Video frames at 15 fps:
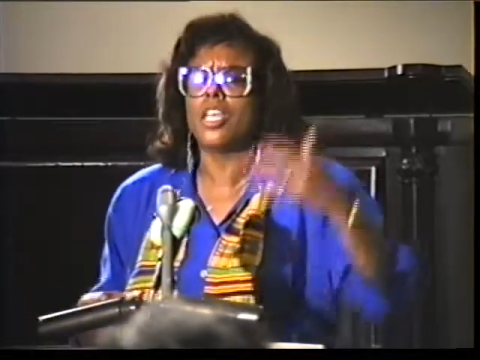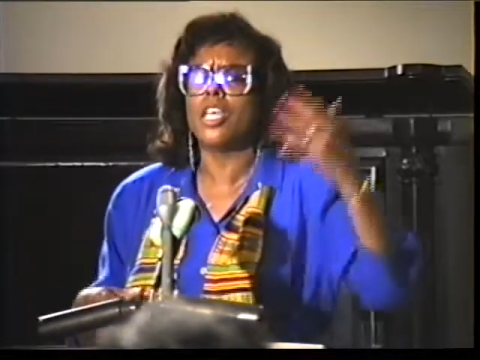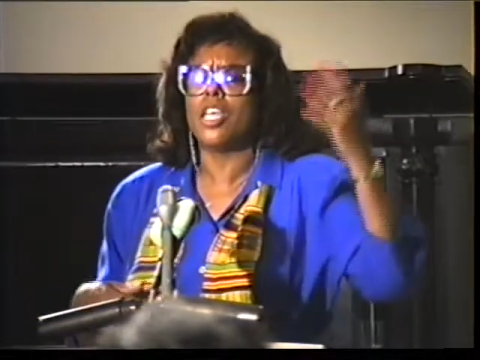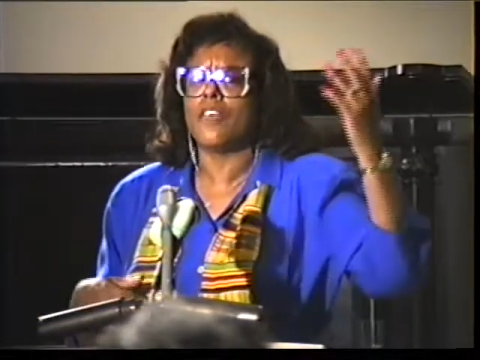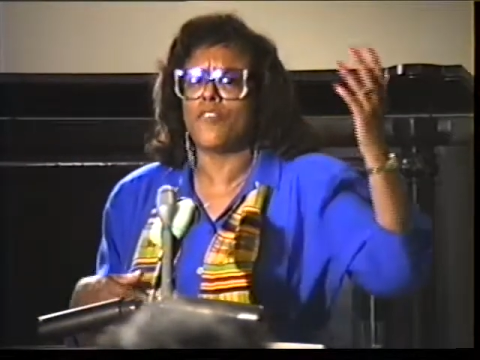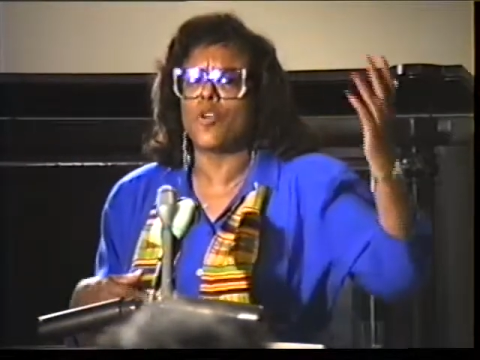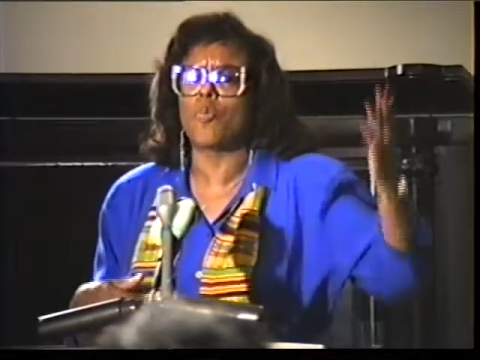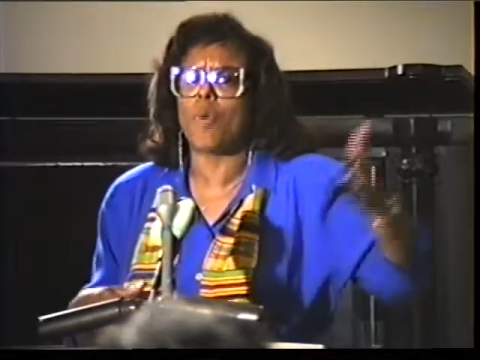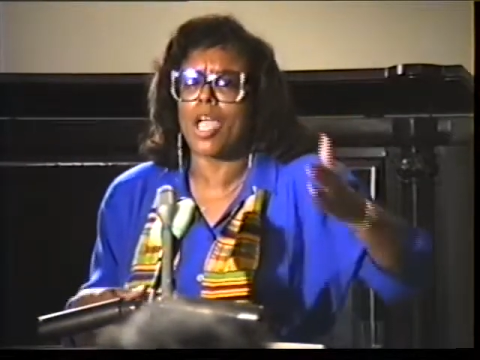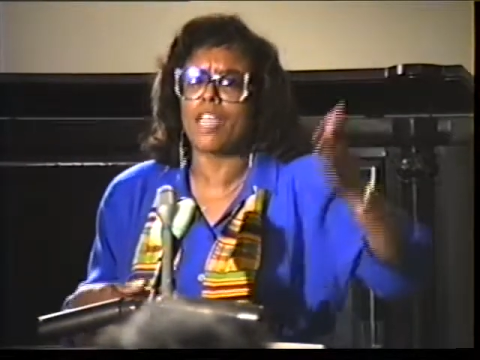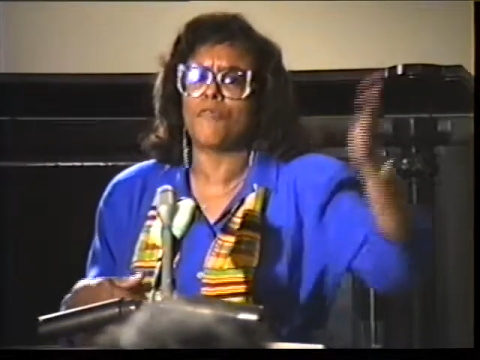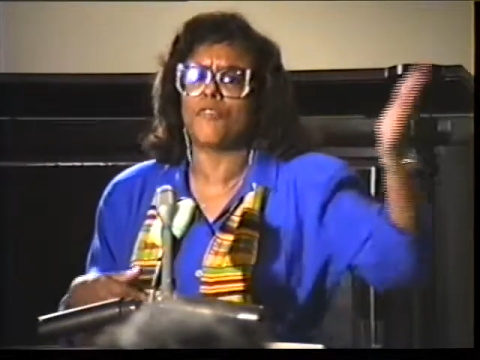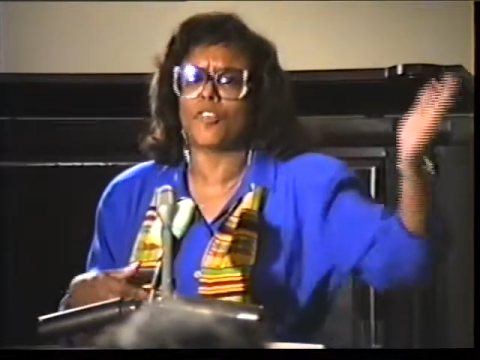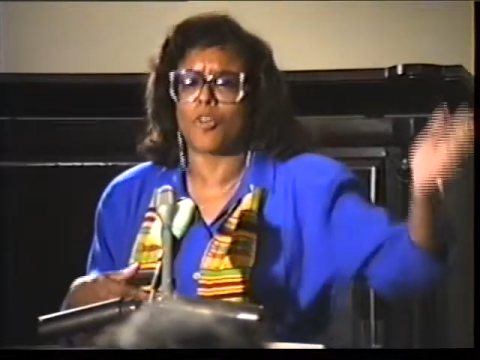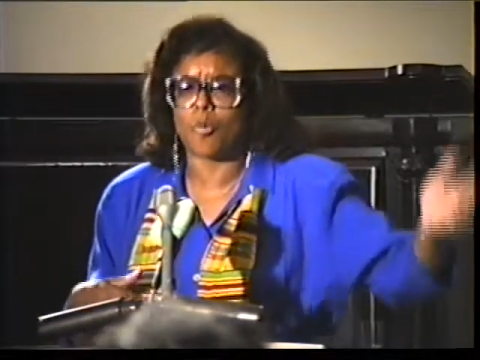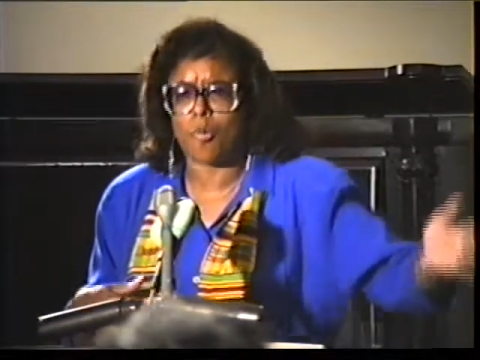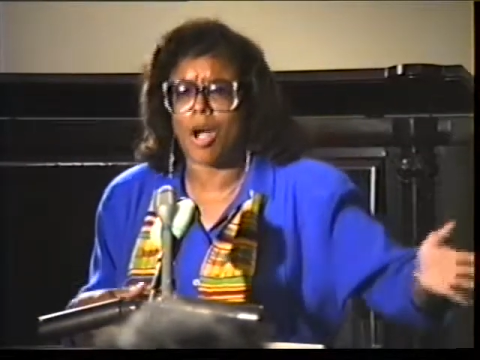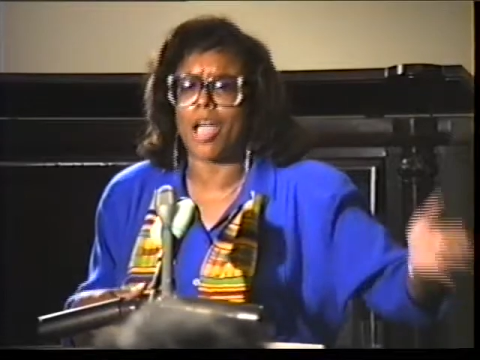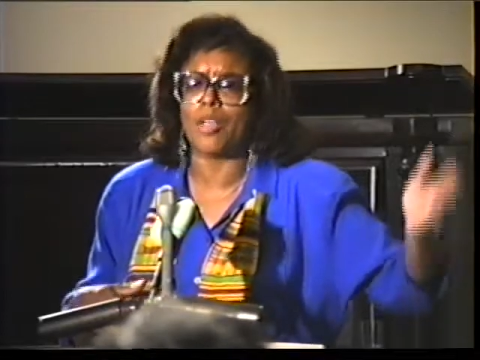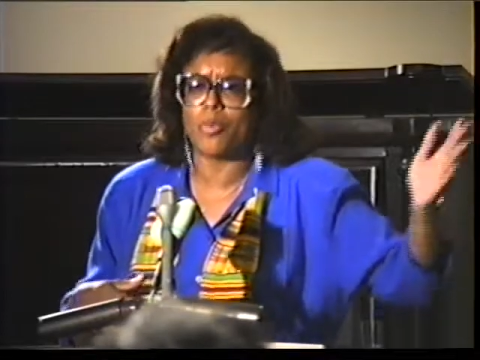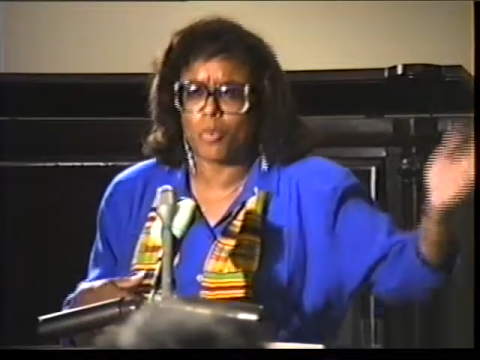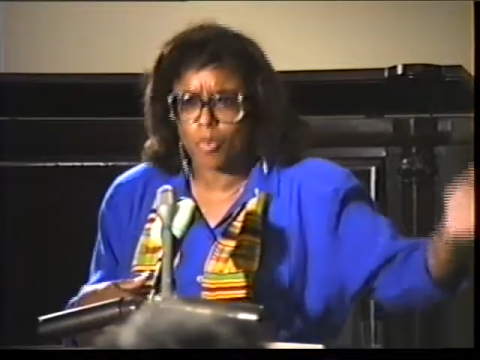if you wait for the
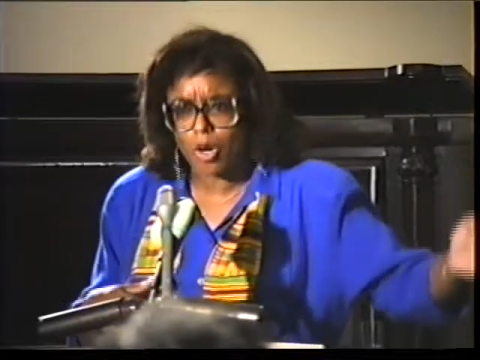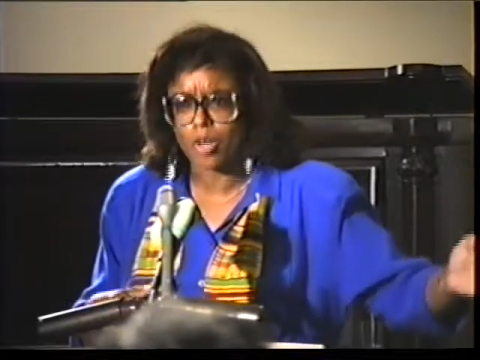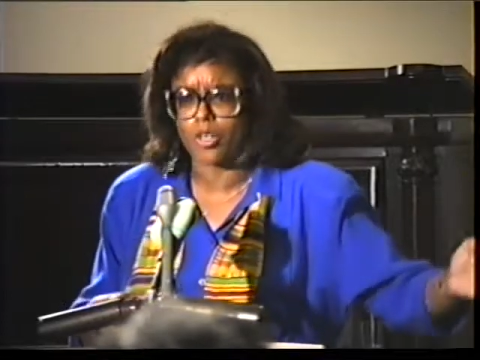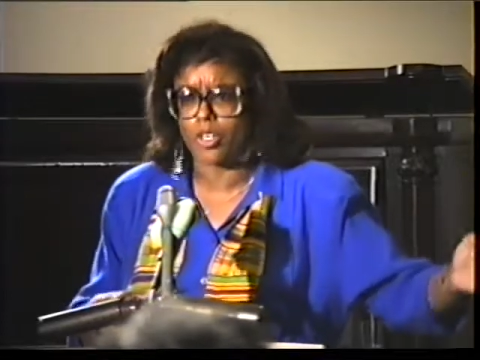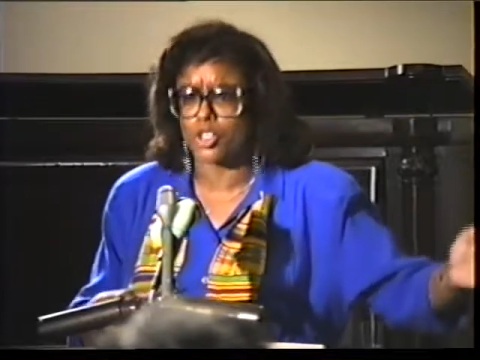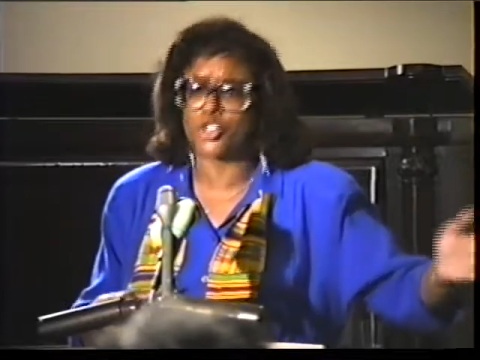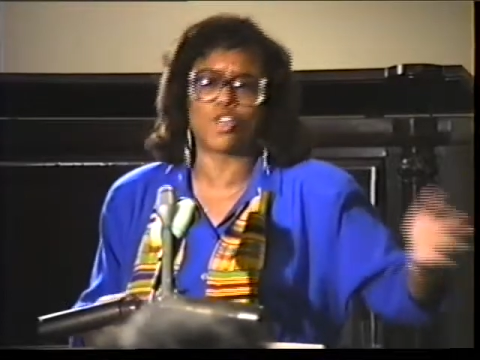white workers,